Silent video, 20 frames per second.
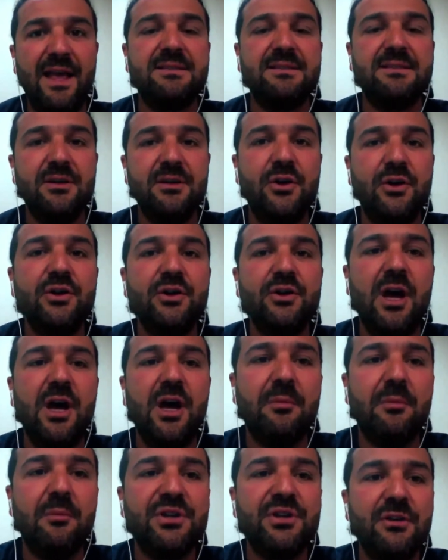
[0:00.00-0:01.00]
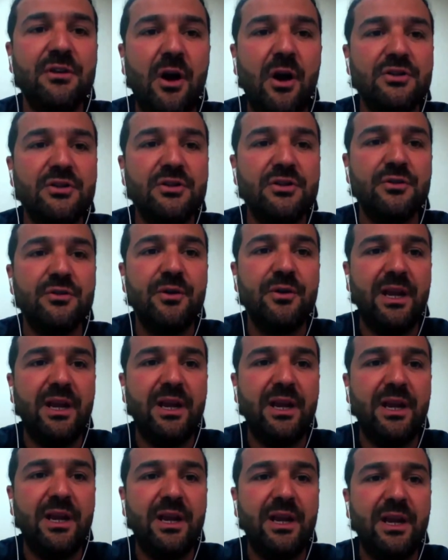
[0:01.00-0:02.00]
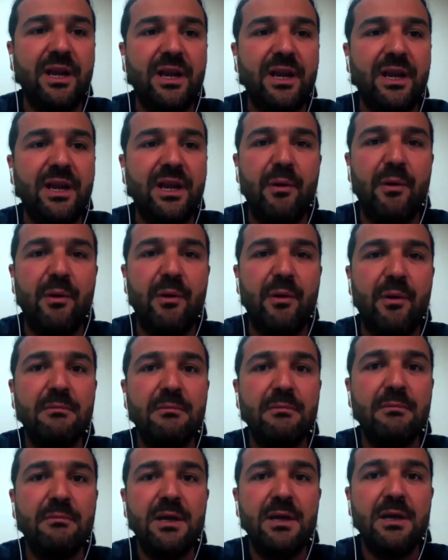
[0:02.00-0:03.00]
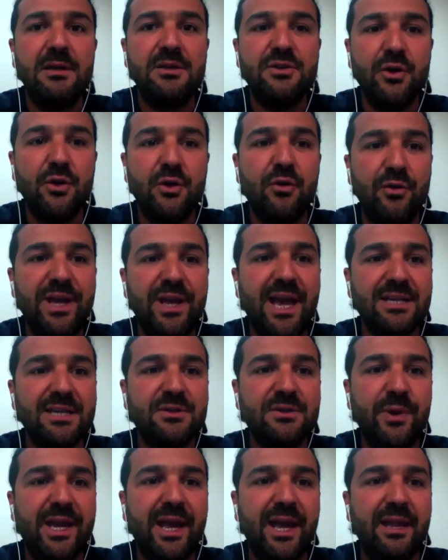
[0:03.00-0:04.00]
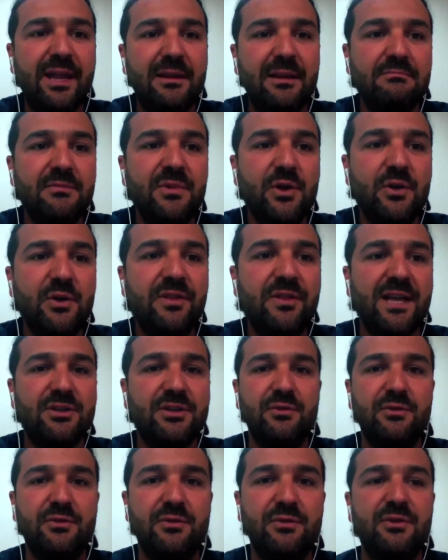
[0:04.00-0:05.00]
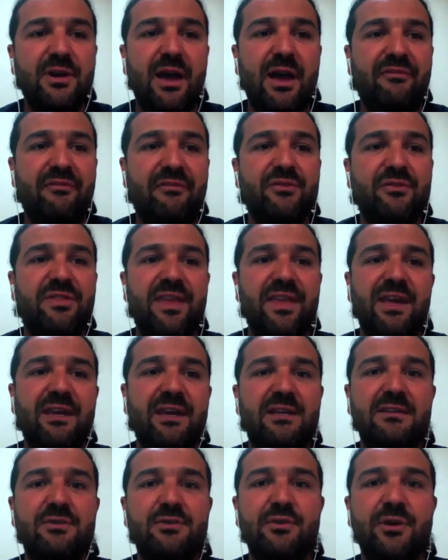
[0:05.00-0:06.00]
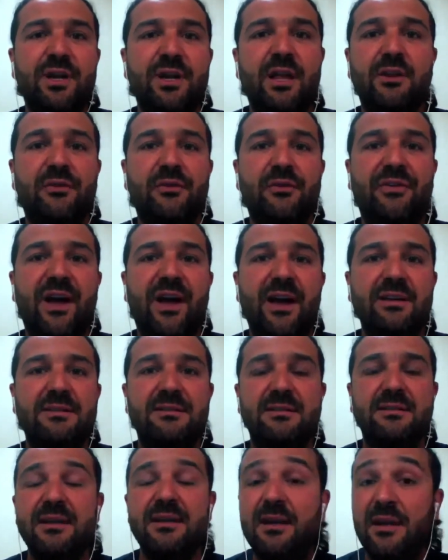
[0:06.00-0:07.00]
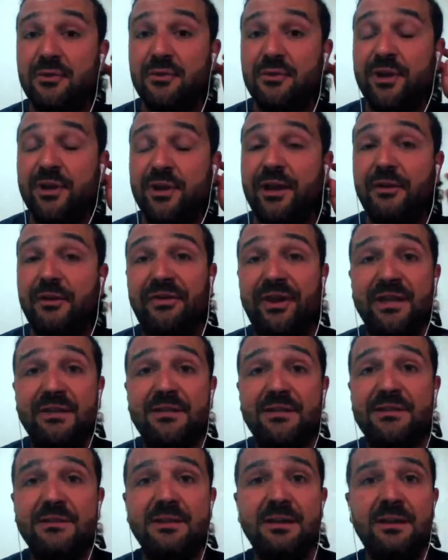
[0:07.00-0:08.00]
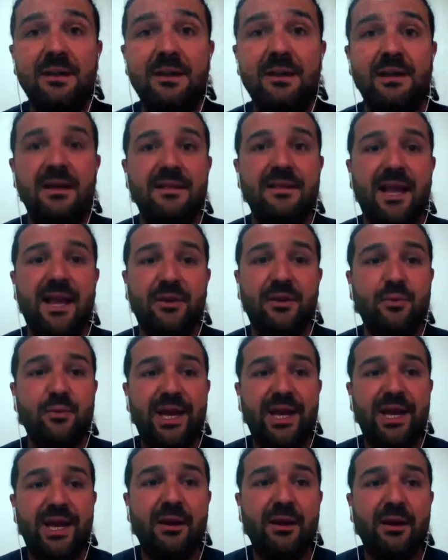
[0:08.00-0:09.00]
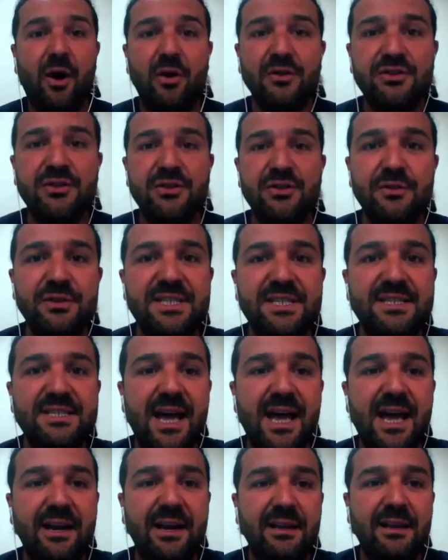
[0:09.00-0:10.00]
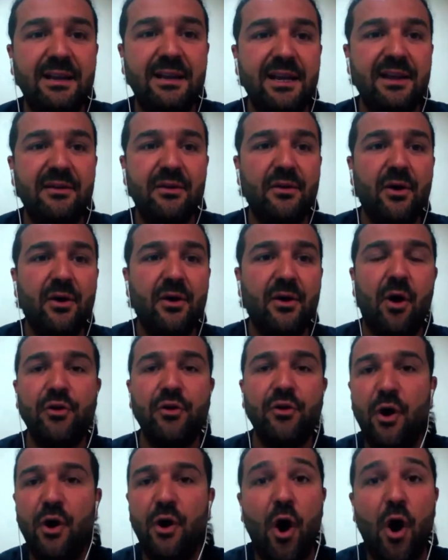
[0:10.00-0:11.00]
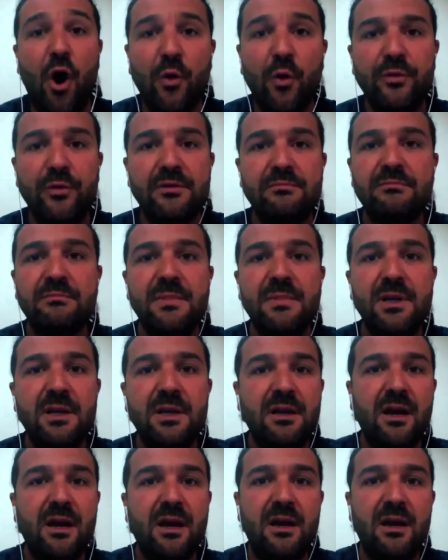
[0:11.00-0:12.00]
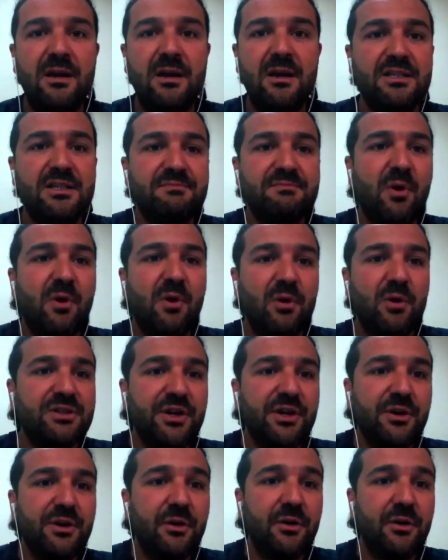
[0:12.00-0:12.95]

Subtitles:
that's a good option also, and it works very well. So yes, we can use that. You have to think to an interface that we can also design on your own small